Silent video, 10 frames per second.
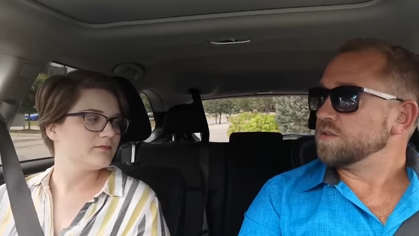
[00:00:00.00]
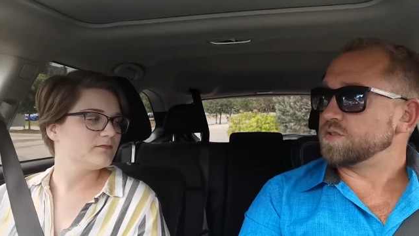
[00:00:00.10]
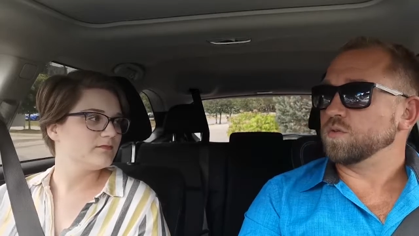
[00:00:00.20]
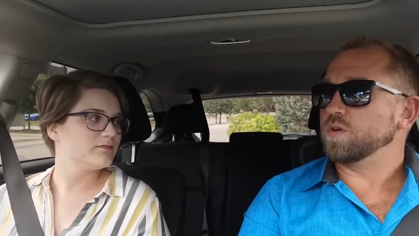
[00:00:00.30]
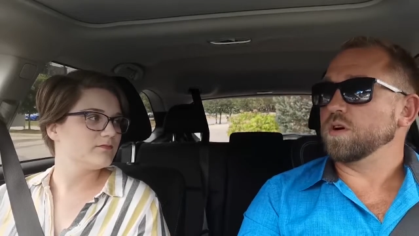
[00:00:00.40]

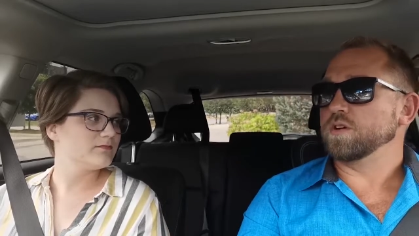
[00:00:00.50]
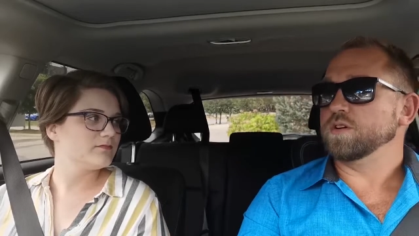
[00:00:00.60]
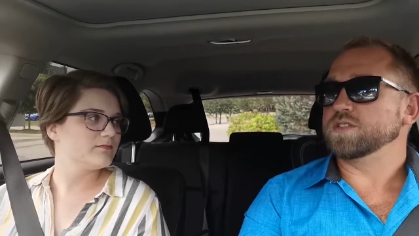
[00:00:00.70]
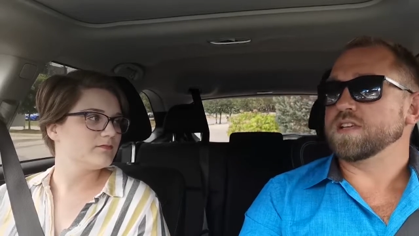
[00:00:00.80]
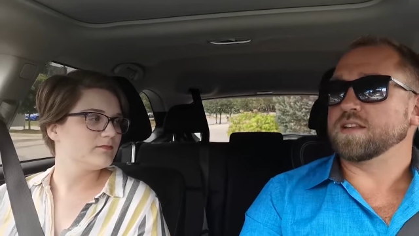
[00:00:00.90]
Speaker 1: So are,
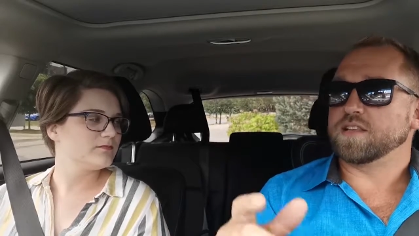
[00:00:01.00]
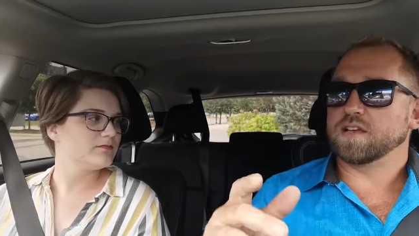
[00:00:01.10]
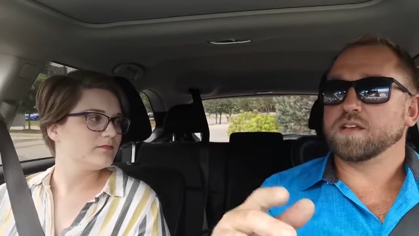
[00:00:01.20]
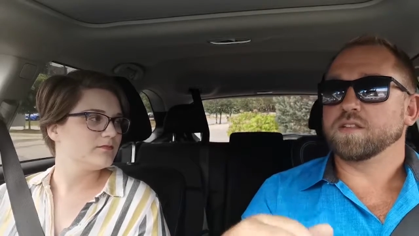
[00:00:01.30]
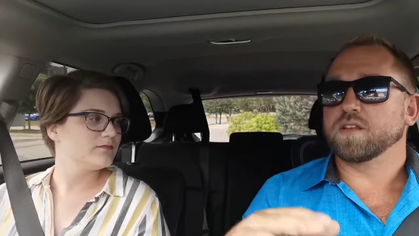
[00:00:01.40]
is that the
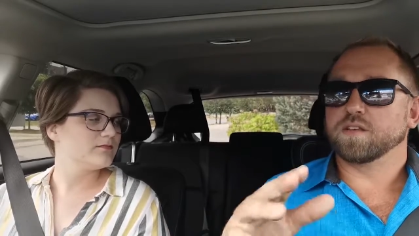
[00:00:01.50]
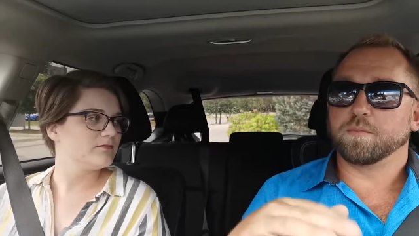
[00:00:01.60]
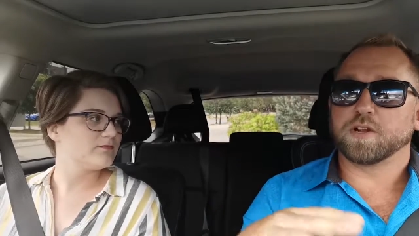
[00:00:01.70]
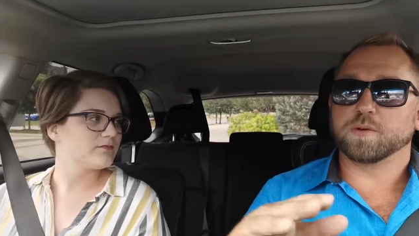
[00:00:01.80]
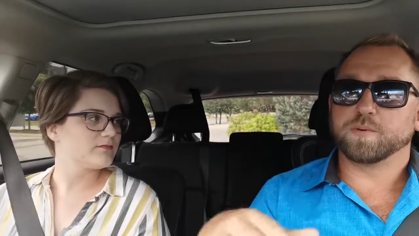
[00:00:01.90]
idea then, the
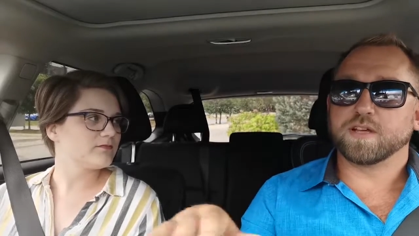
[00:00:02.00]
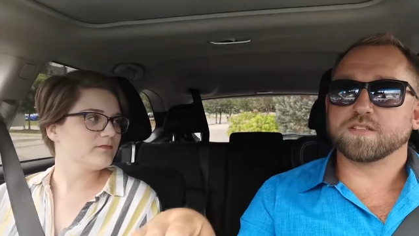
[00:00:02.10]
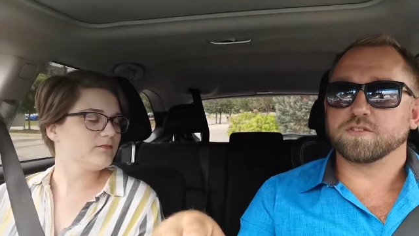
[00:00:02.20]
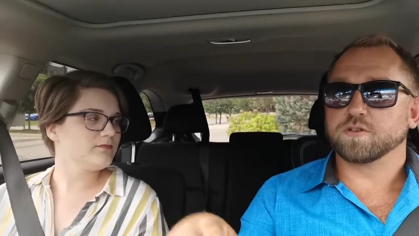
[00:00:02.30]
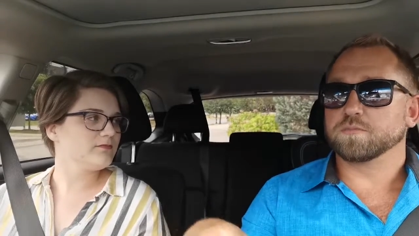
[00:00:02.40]

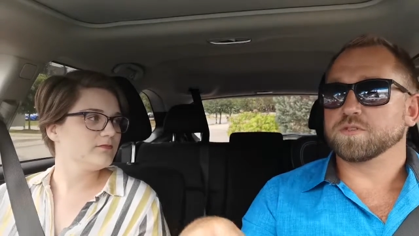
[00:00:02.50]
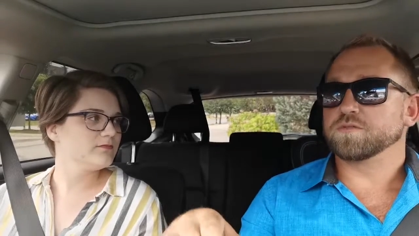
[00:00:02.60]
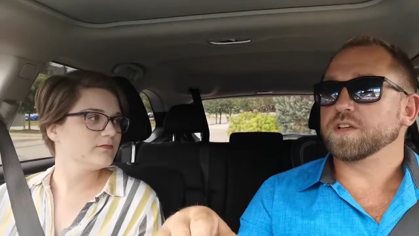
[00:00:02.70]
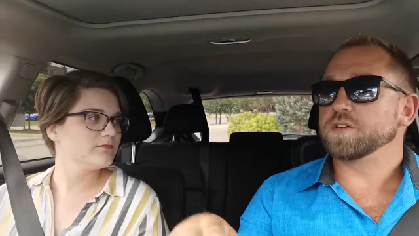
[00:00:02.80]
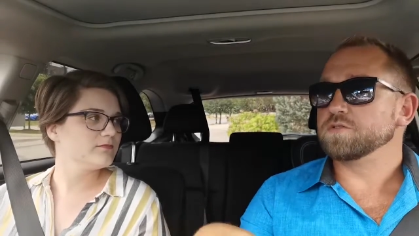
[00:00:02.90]
marketplace, in terms
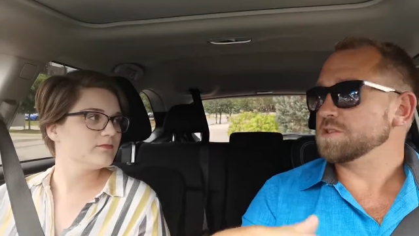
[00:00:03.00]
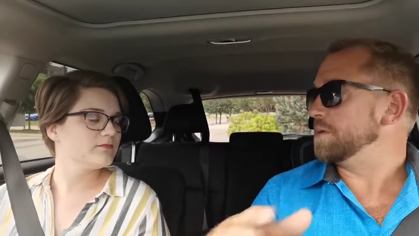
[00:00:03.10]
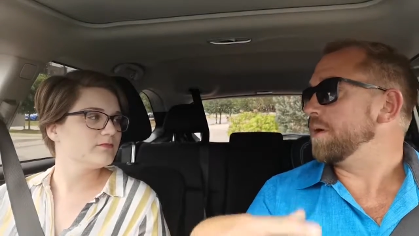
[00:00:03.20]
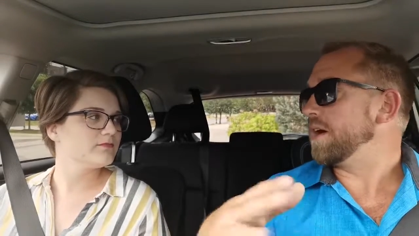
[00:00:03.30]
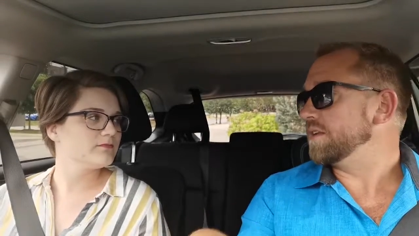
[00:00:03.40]
of like who's going
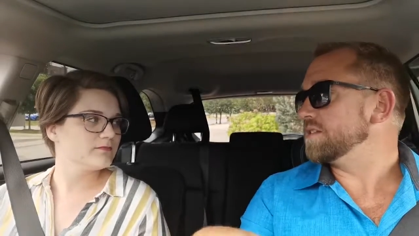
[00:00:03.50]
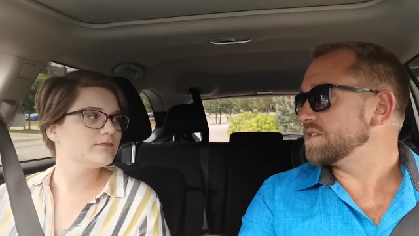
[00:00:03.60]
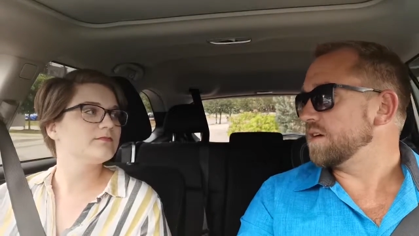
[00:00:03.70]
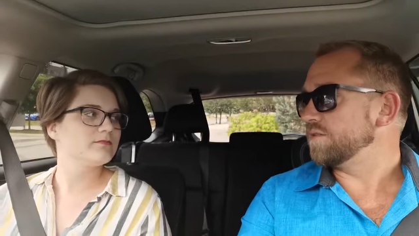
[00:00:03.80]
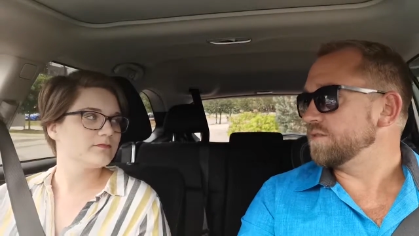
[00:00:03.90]
to be buying this
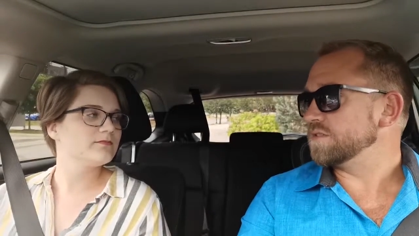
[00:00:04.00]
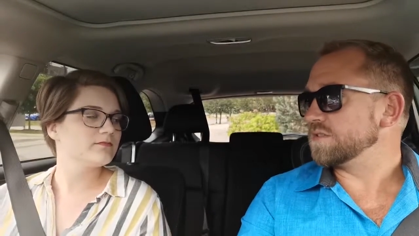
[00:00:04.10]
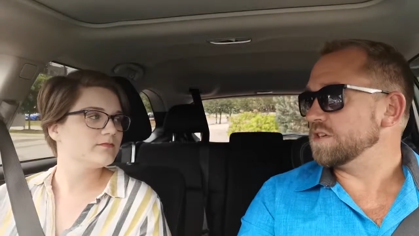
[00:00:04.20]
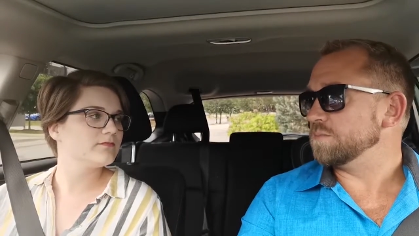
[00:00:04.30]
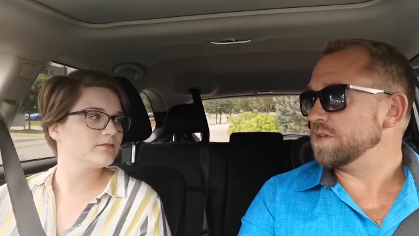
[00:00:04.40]
stuff? It's
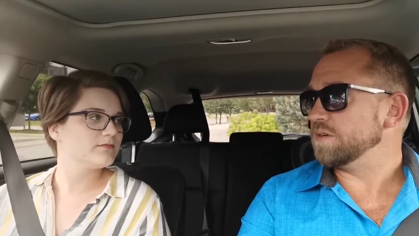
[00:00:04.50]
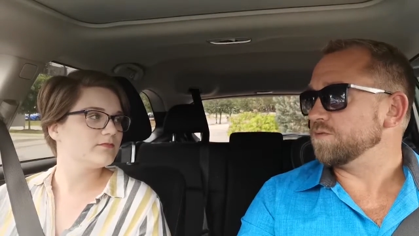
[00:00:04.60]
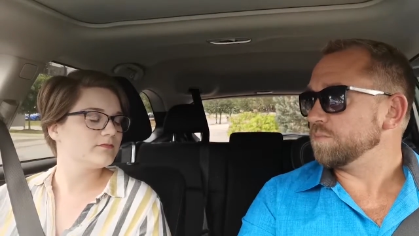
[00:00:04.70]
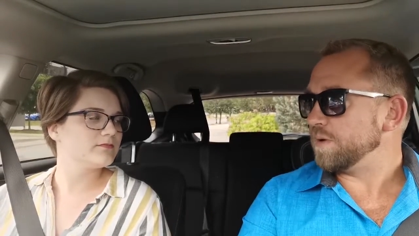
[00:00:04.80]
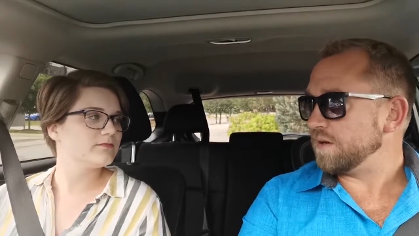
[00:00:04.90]
going to be
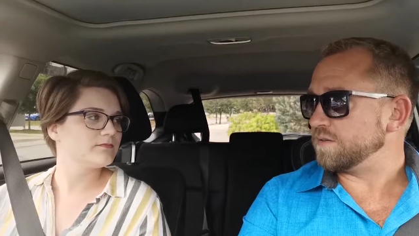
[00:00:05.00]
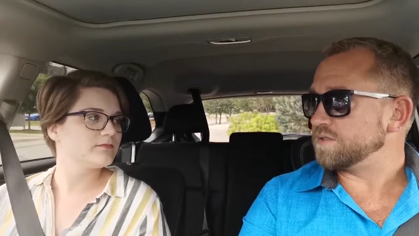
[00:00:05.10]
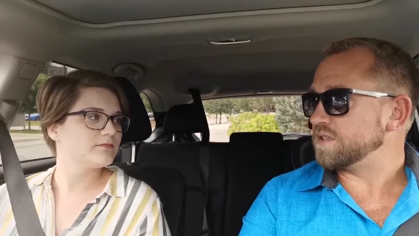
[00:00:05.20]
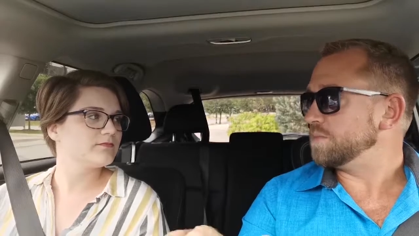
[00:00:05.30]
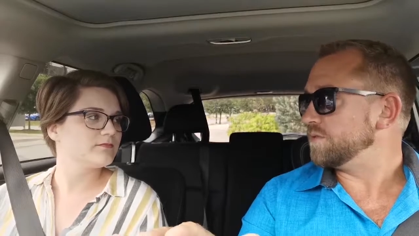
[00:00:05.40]
for parents,
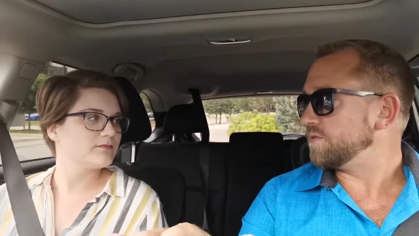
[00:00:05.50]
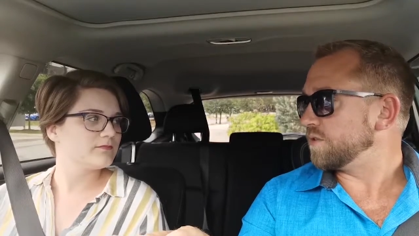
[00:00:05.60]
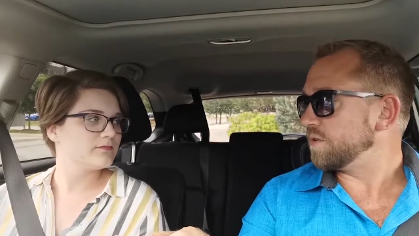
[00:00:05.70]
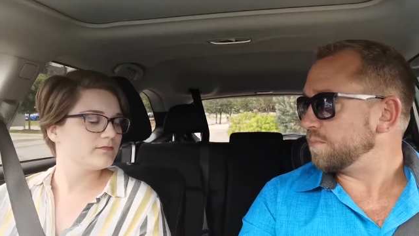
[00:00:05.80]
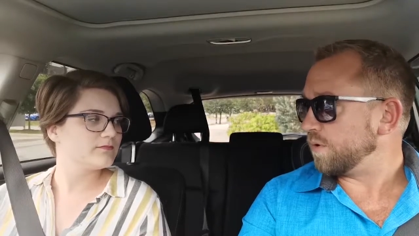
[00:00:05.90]
it's going to be
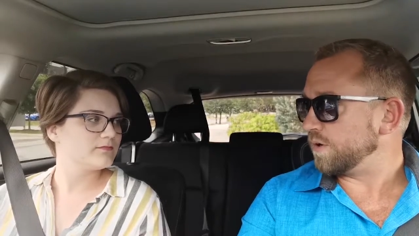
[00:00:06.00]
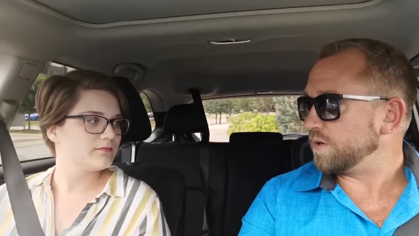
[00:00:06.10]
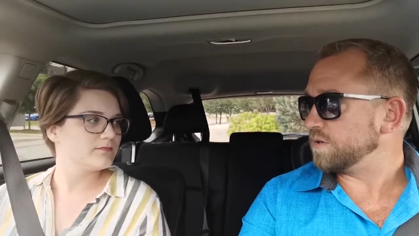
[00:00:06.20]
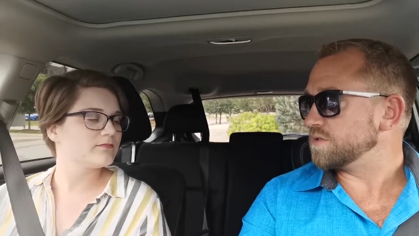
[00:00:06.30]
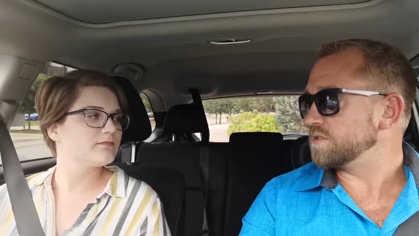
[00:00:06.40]
for
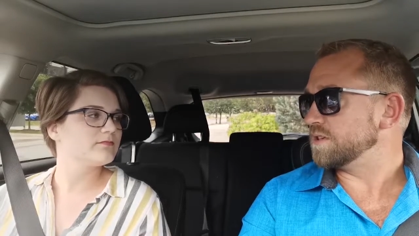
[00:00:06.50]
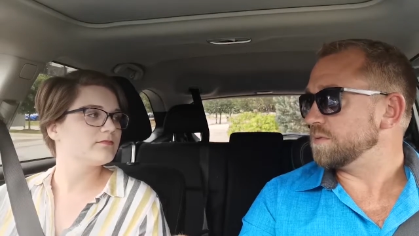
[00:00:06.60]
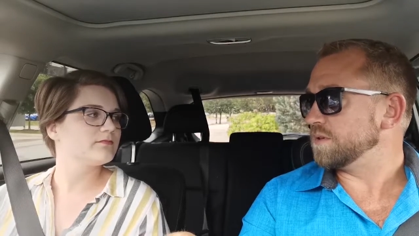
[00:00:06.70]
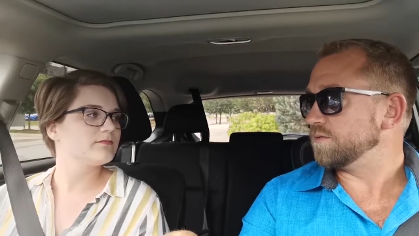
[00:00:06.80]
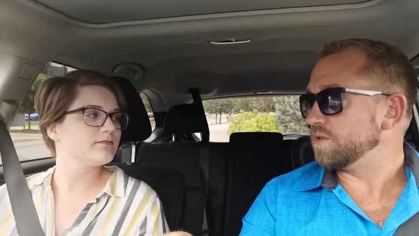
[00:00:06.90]
employers, it's going
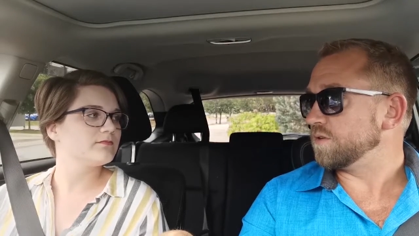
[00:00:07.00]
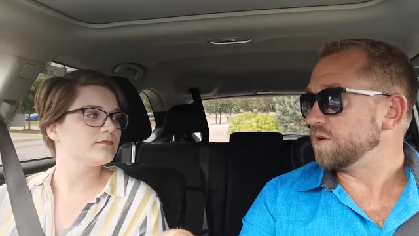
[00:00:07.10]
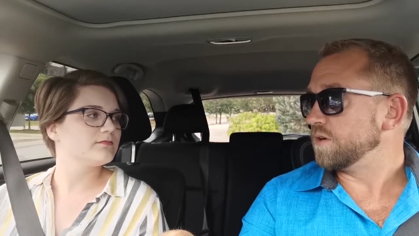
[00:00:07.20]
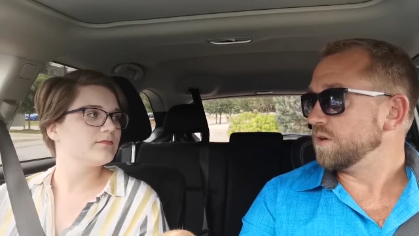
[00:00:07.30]
to be for